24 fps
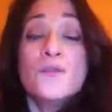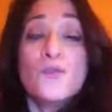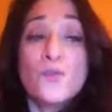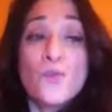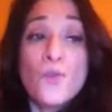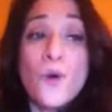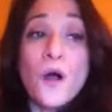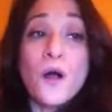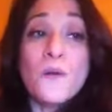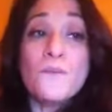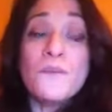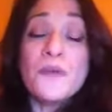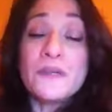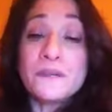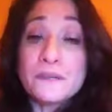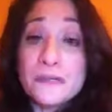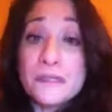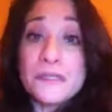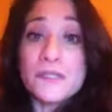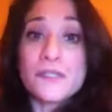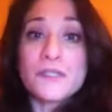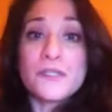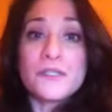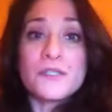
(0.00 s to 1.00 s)
Well,
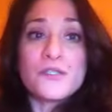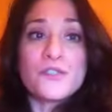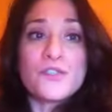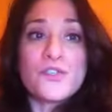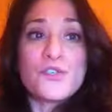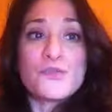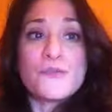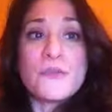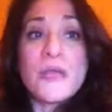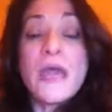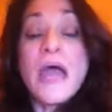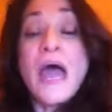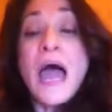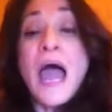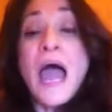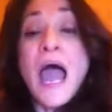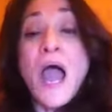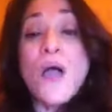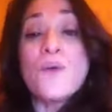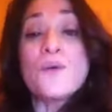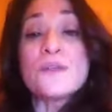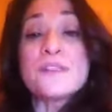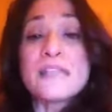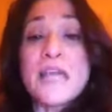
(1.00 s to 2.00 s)
addiction, excuse me.
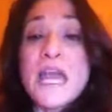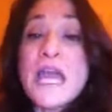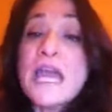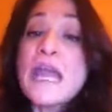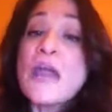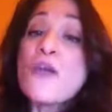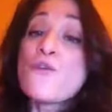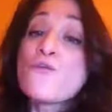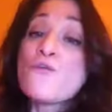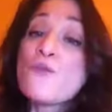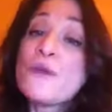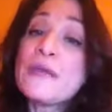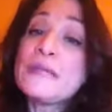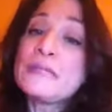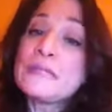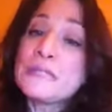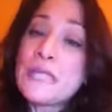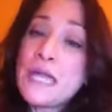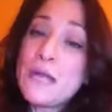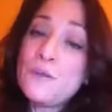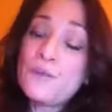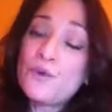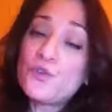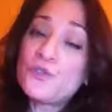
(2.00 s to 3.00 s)
I would say read
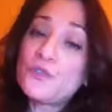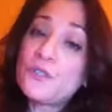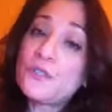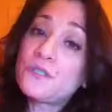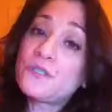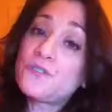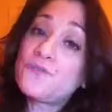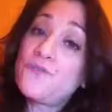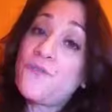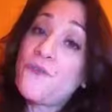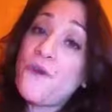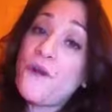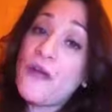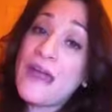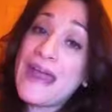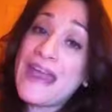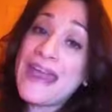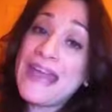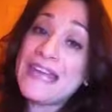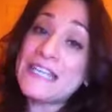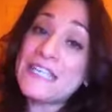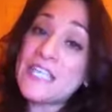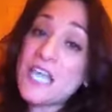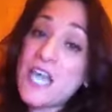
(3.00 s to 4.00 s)
labels. Look for
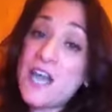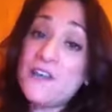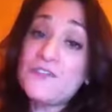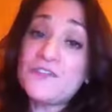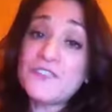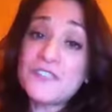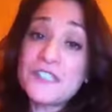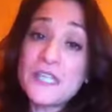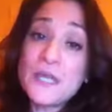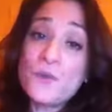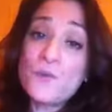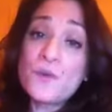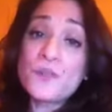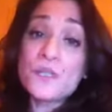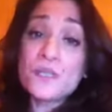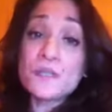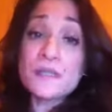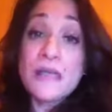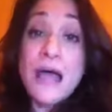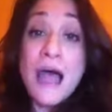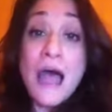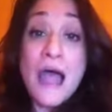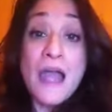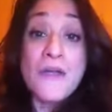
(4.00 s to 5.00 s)
HFC, which
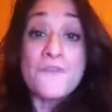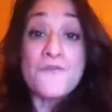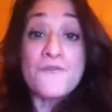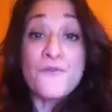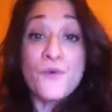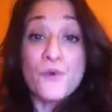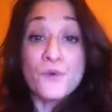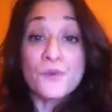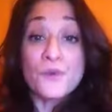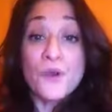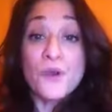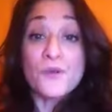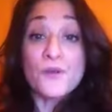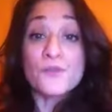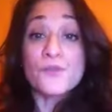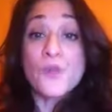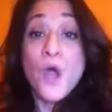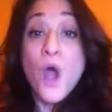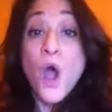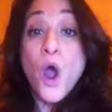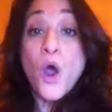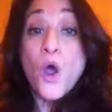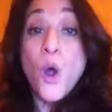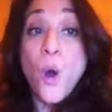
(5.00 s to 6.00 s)
is high fructose
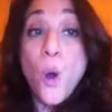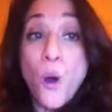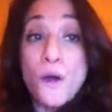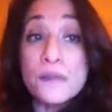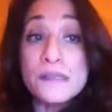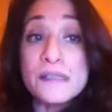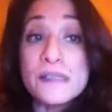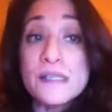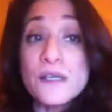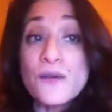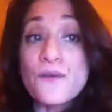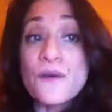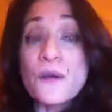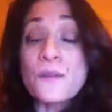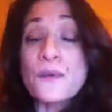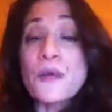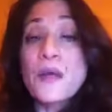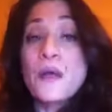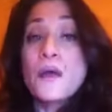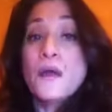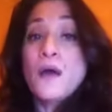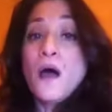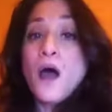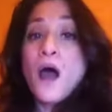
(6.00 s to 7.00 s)
corn syrup.
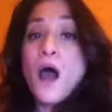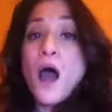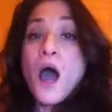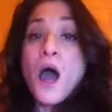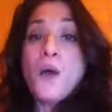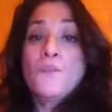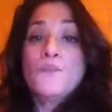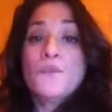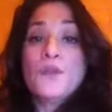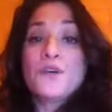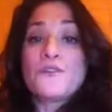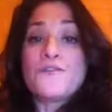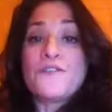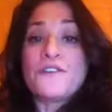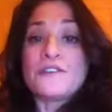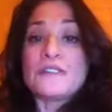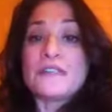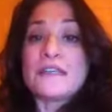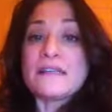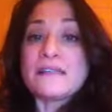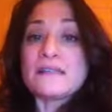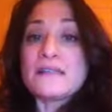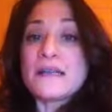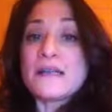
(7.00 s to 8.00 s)
Look for
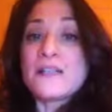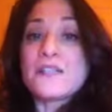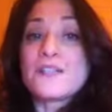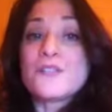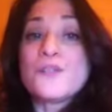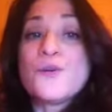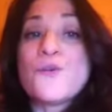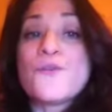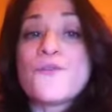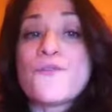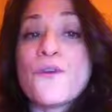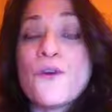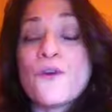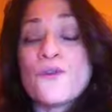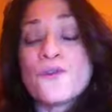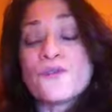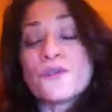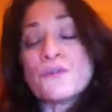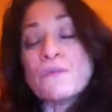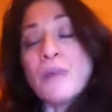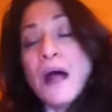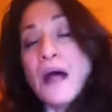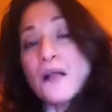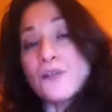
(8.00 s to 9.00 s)
things like
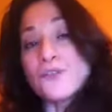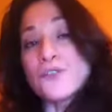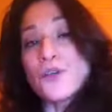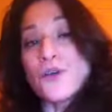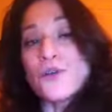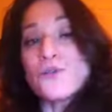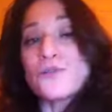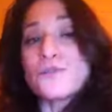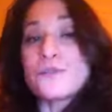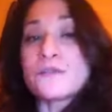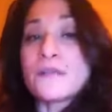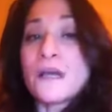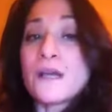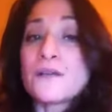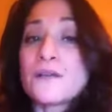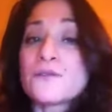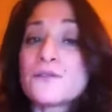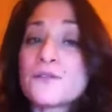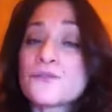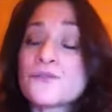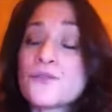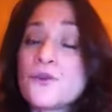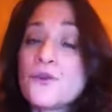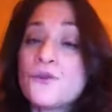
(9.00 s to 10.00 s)
sucrose, maltose,
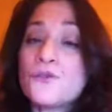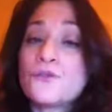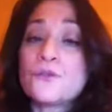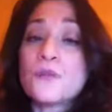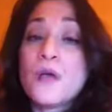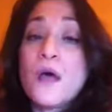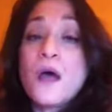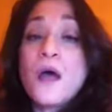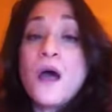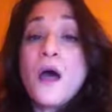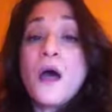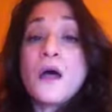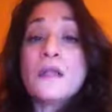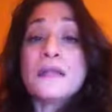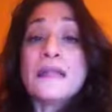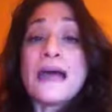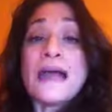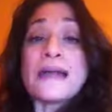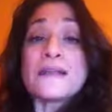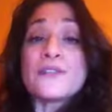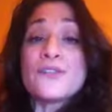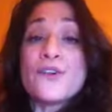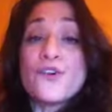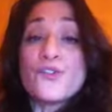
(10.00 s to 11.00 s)
dextrose,
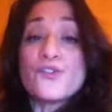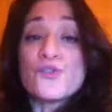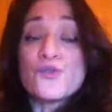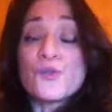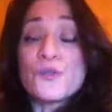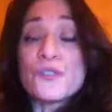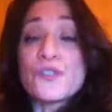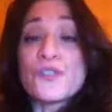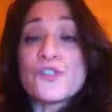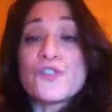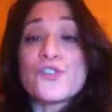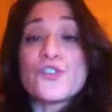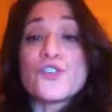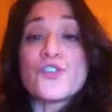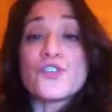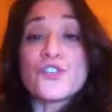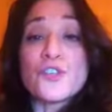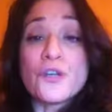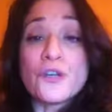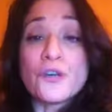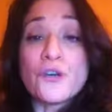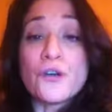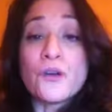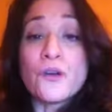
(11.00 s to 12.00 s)
lactose, which is the
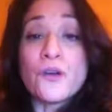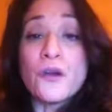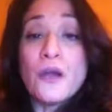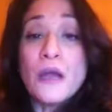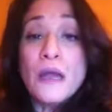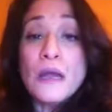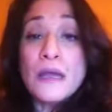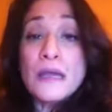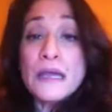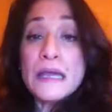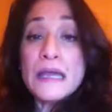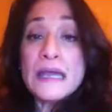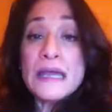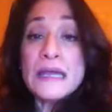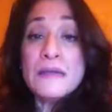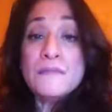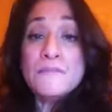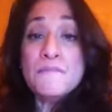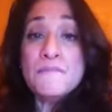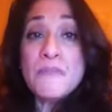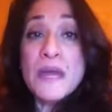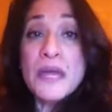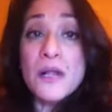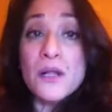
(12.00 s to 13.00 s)
sugar
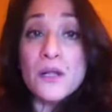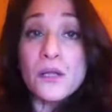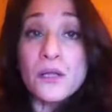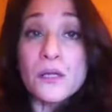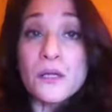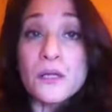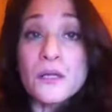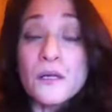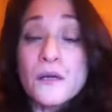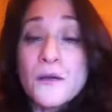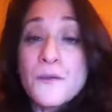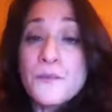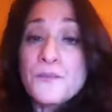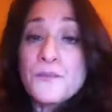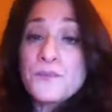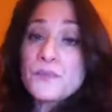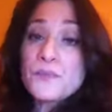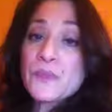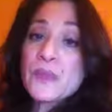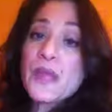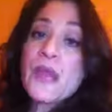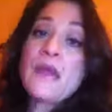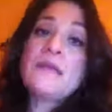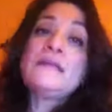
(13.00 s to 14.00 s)
in milk.
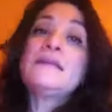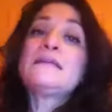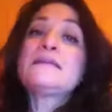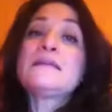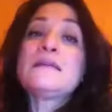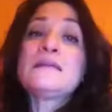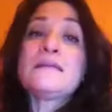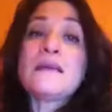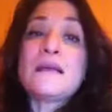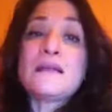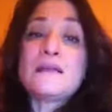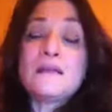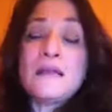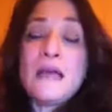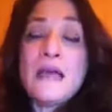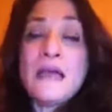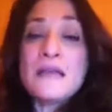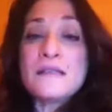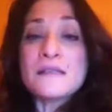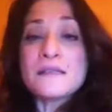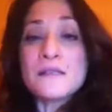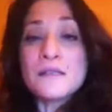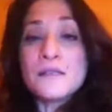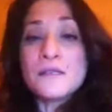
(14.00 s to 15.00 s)
Anything that
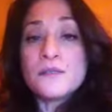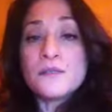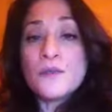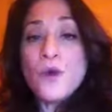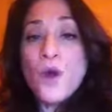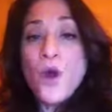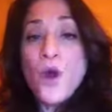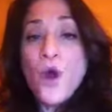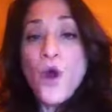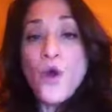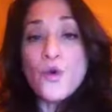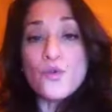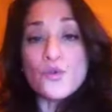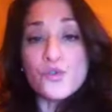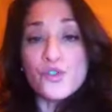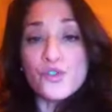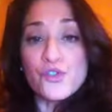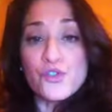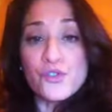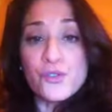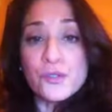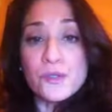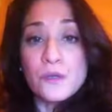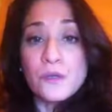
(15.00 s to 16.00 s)
ends in
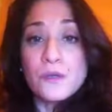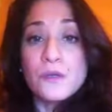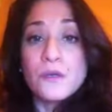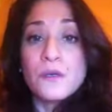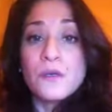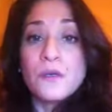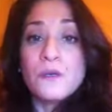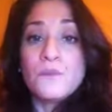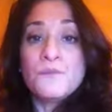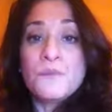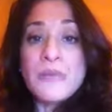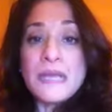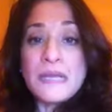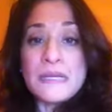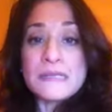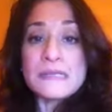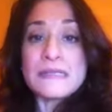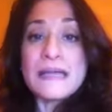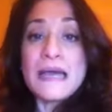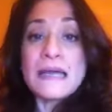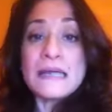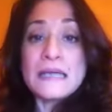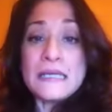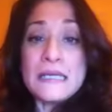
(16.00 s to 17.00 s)
ose means
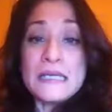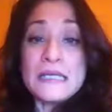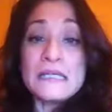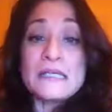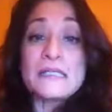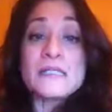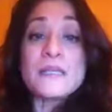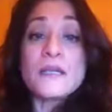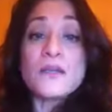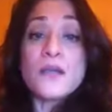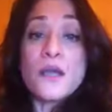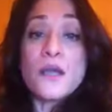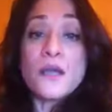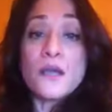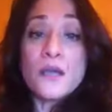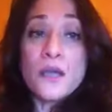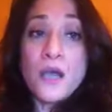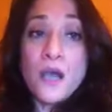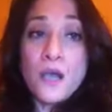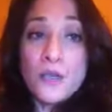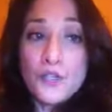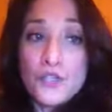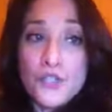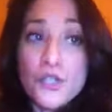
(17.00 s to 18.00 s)
that it's
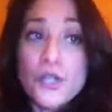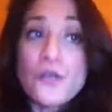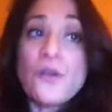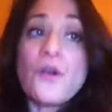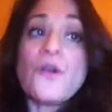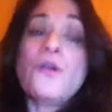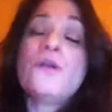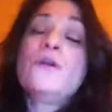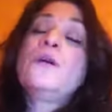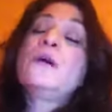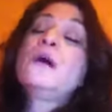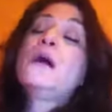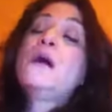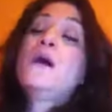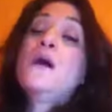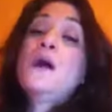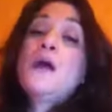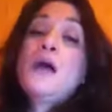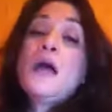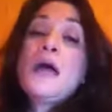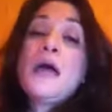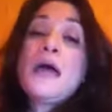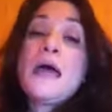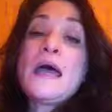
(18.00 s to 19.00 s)
a sugar.
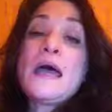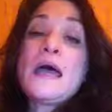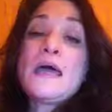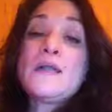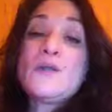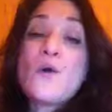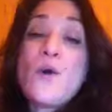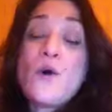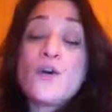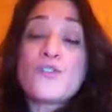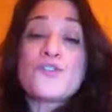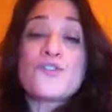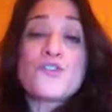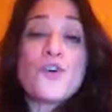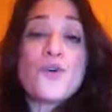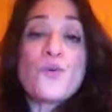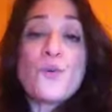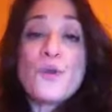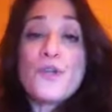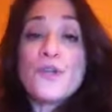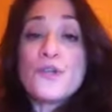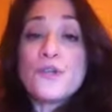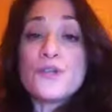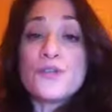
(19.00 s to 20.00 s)
And also
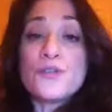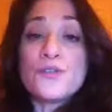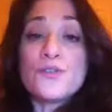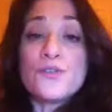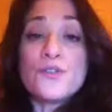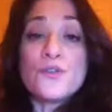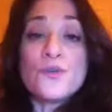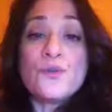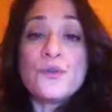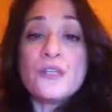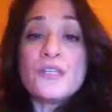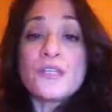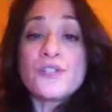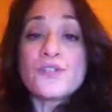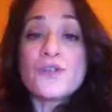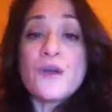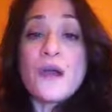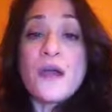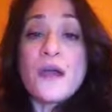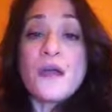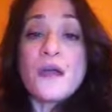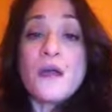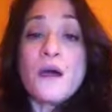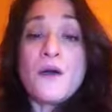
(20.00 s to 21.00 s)
what you can do is
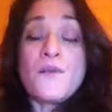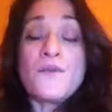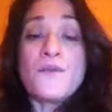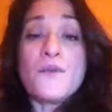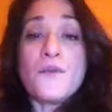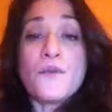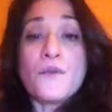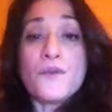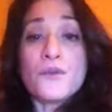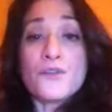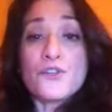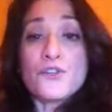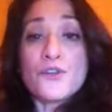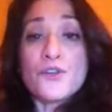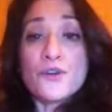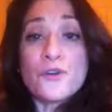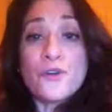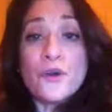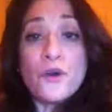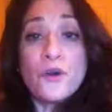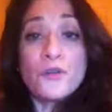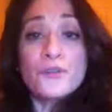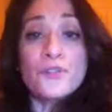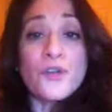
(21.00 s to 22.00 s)
try other sugar
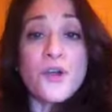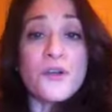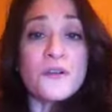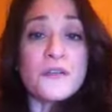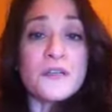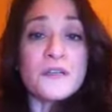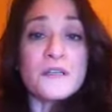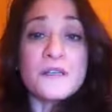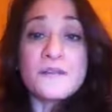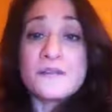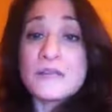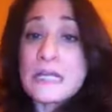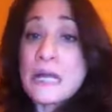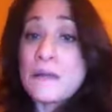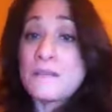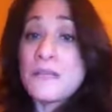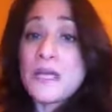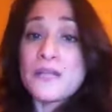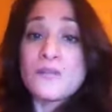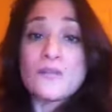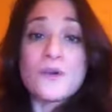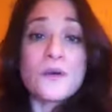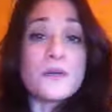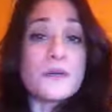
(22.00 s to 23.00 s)
alternatives. And I'm
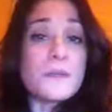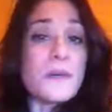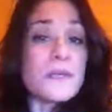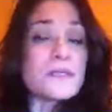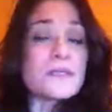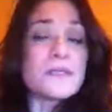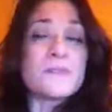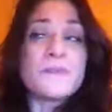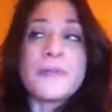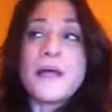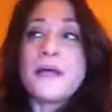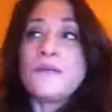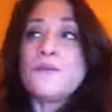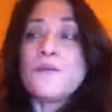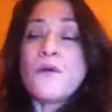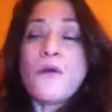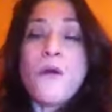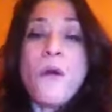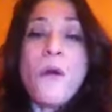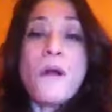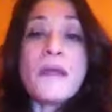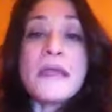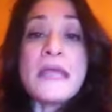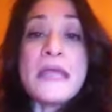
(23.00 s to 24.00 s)
not talking about Splenda
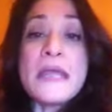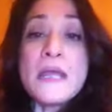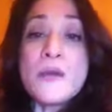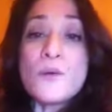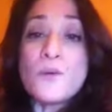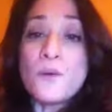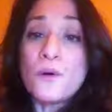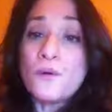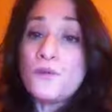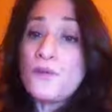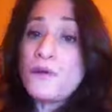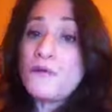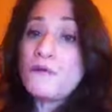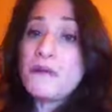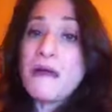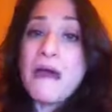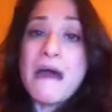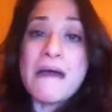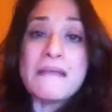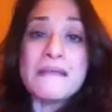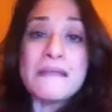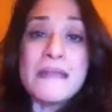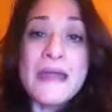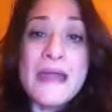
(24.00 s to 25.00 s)
or Equal. They're
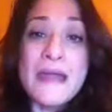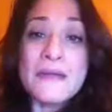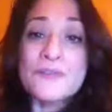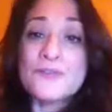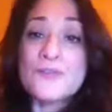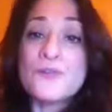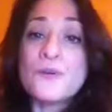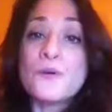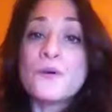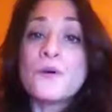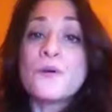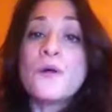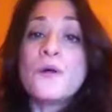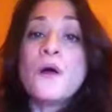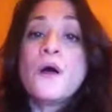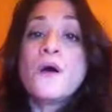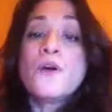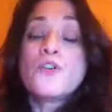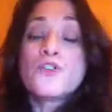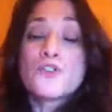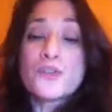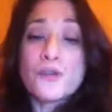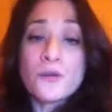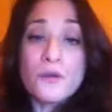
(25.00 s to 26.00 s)
not natural
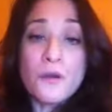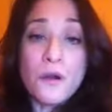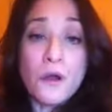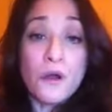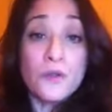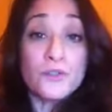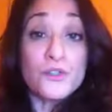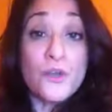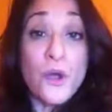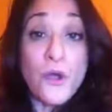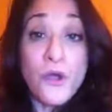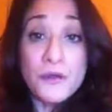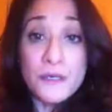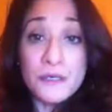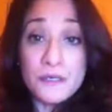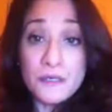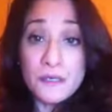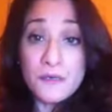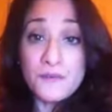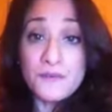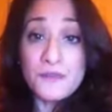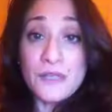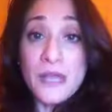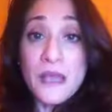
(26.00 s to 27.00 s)
sugar
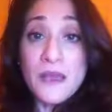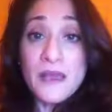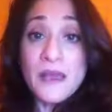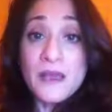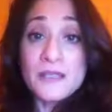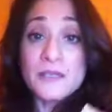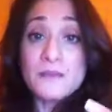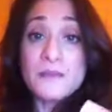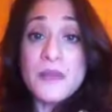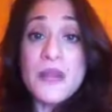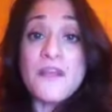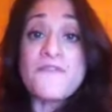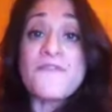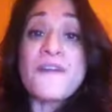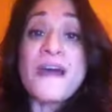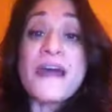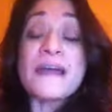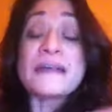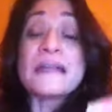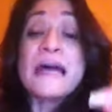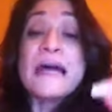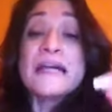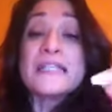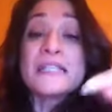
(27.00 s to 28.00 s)
alternatives. As a matter of
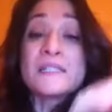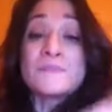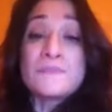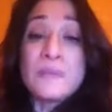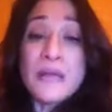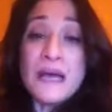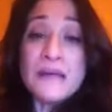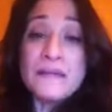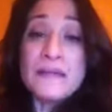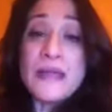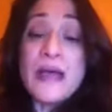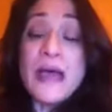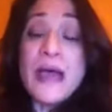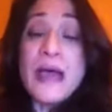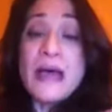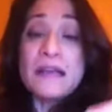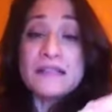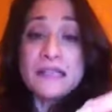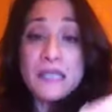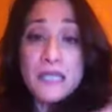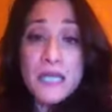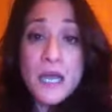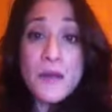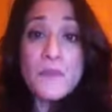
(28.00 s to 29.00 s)
fact, Splenda
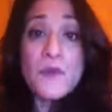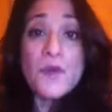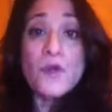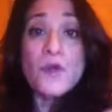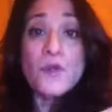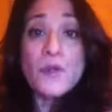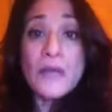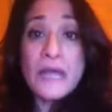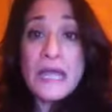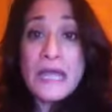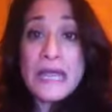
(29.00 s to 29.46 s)
has a chemical